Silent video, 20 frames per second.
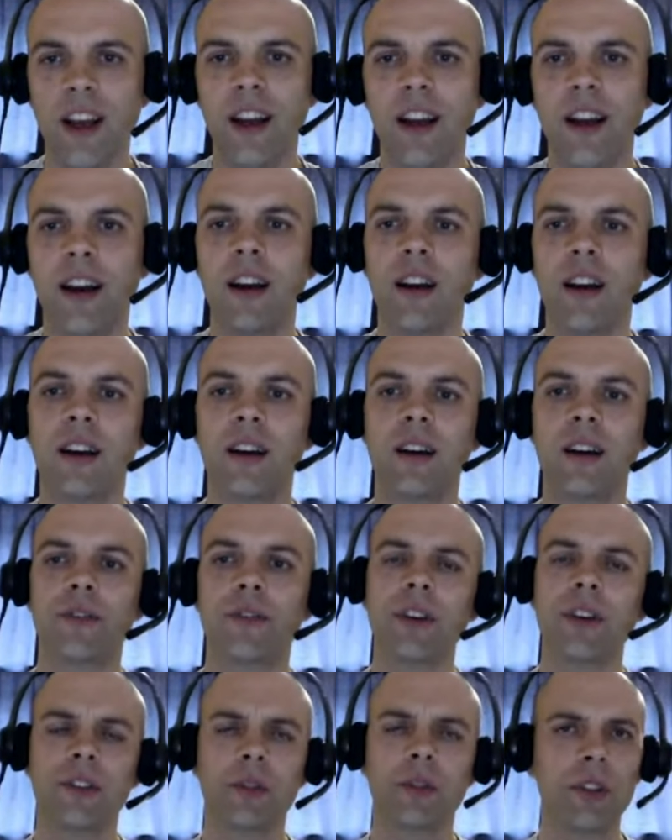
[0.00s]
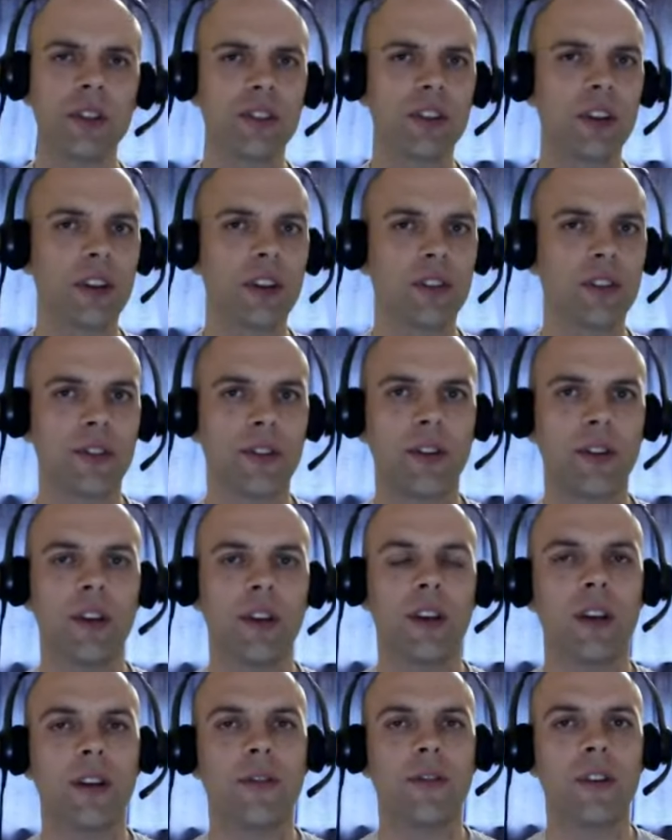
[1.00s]
First of which is,
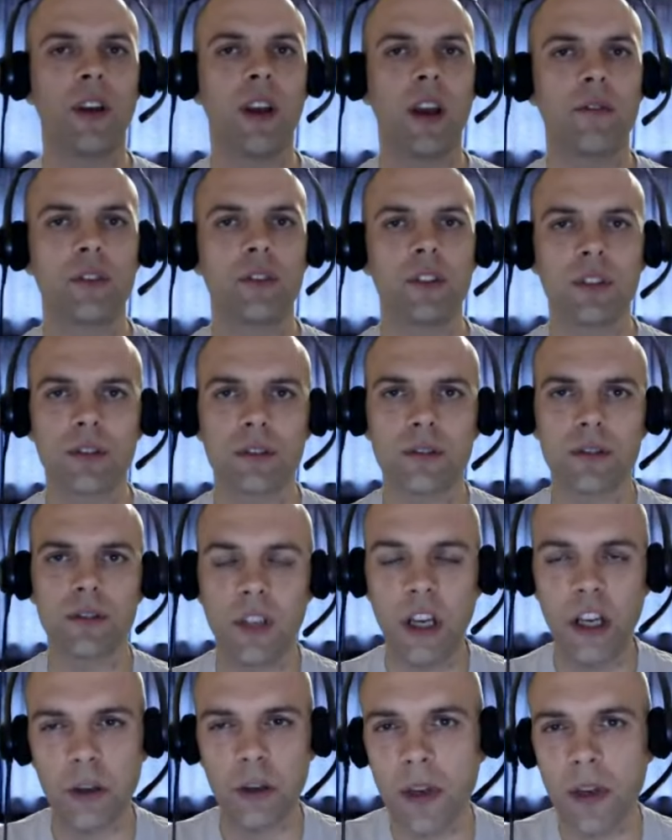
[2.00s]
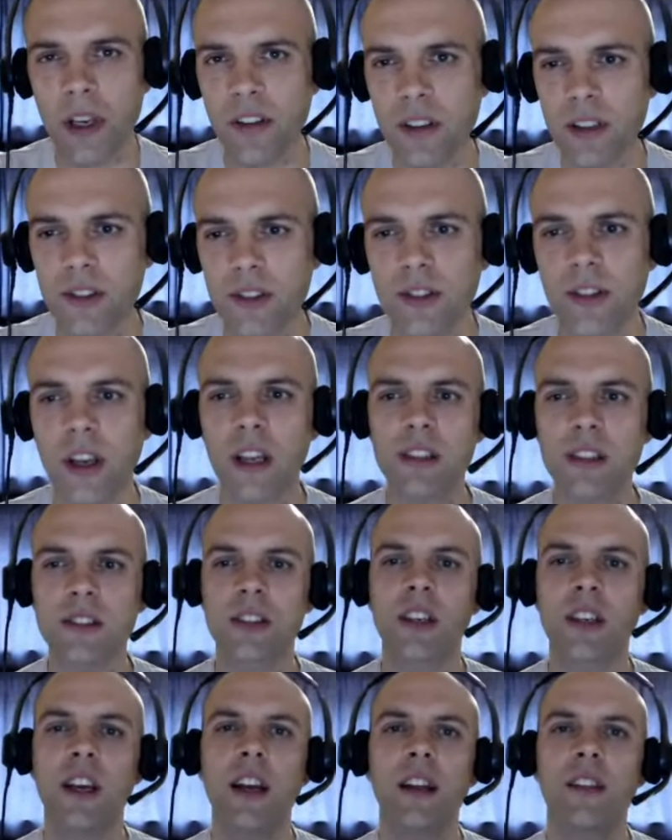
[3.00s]
if you haven't heard about this
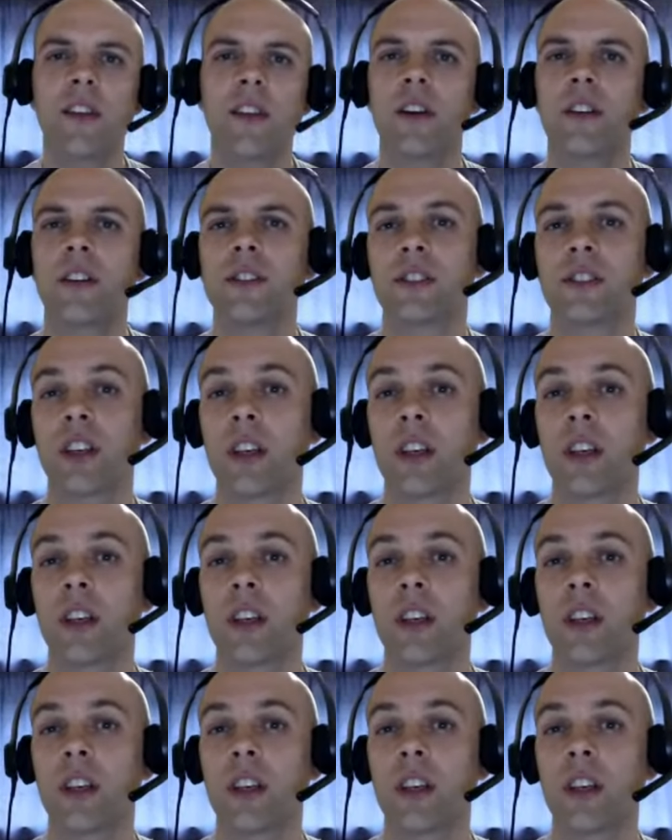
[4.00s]
yet, there is a